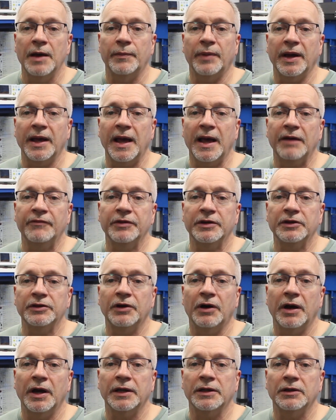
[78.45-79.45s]
by having
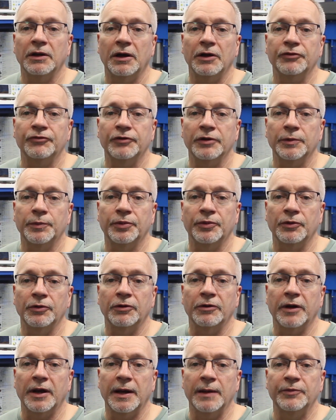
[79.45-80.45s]
diagnostic
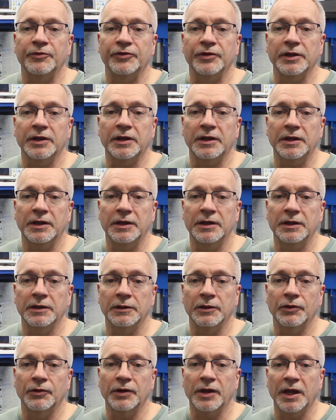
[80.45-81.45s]
programs at key
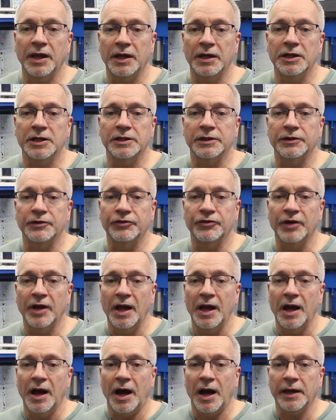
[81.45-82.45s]
locations,
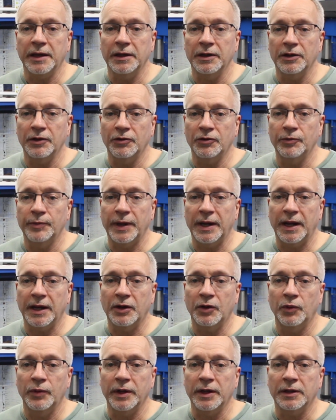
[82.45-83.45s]
I can go back
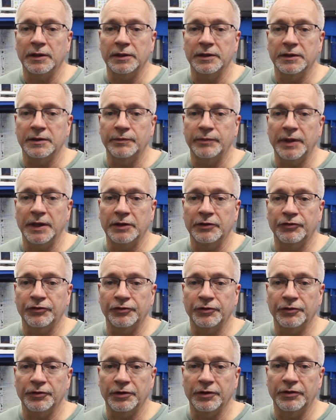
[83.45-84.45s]
quickly and make
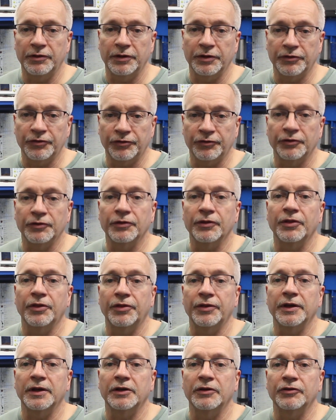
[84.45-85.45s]
certain that certain
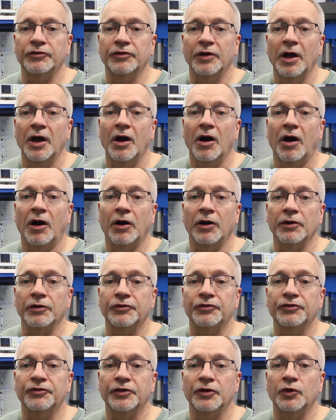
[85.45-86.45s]
things are
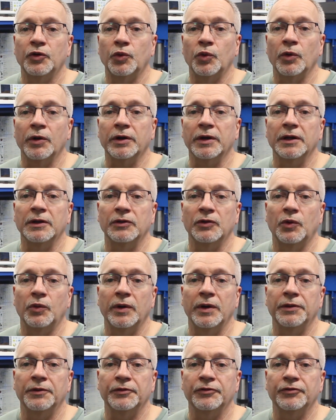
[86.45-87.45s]
still working the
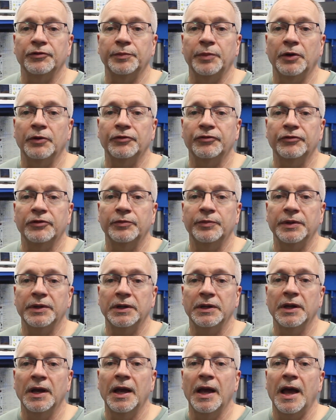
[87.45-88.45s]
way they're supposed to
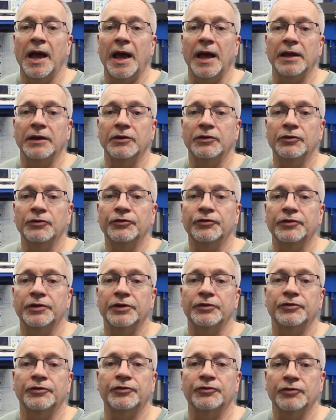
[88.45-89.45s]
be, and use it
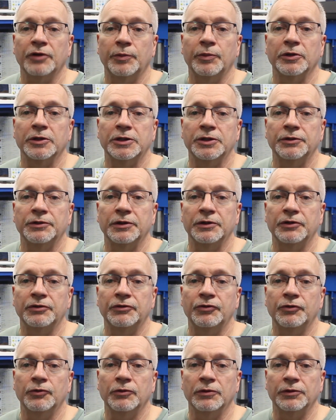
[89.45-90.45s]
as a troubleshooting
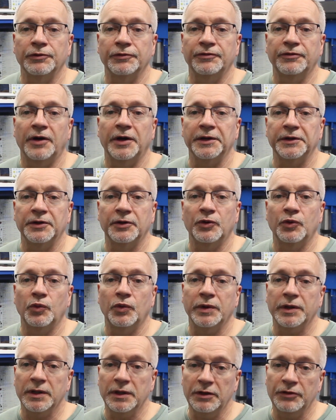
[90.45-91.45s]
tool to find out
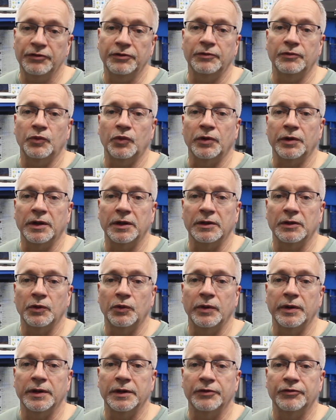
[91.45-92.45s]
what isn't working the
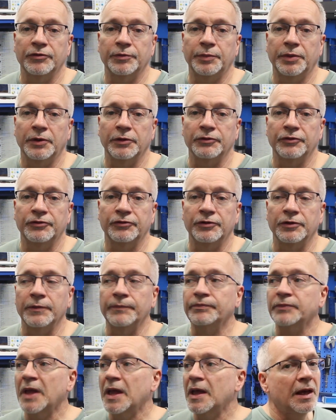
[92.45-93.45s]
way it's supposed to.
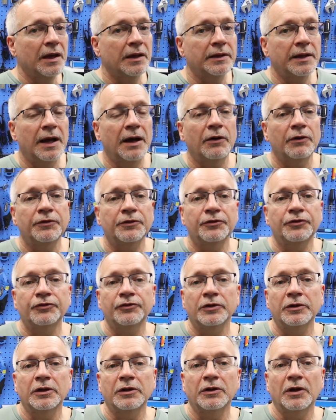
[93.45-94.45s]
Now, there's
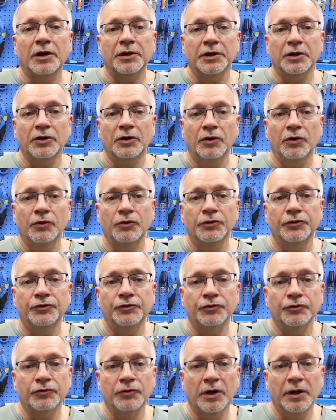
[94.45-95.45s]
still a lot of code
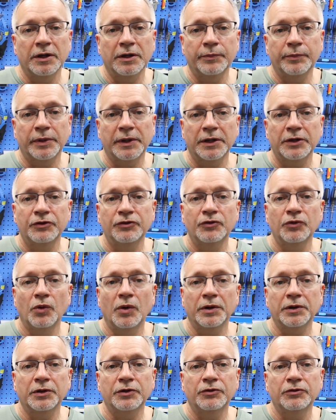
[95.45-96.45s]
to write, but I do
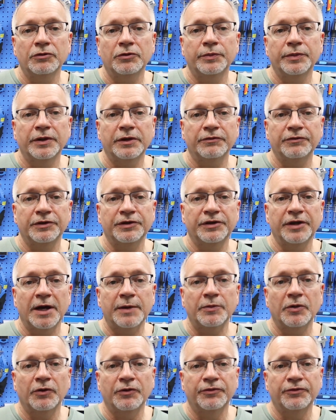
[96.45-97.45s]
want to do a bit of a
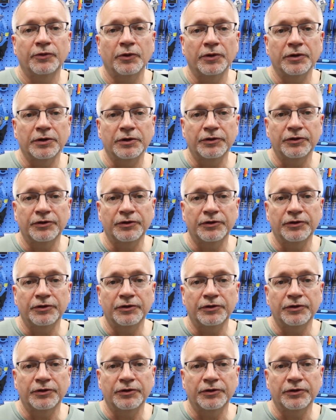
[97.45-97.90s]
demo for you